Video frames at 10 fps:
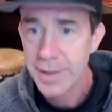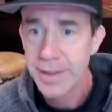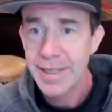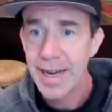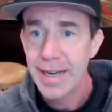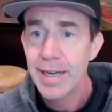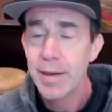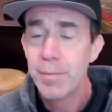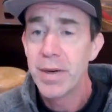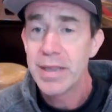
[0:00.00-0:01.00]
Okay.
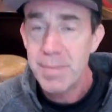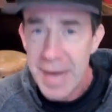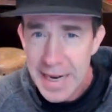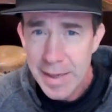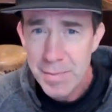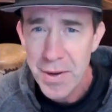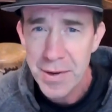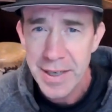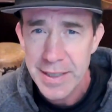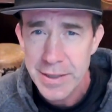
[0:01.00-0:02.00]
But the main
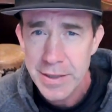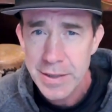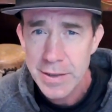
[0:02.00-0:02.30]
component is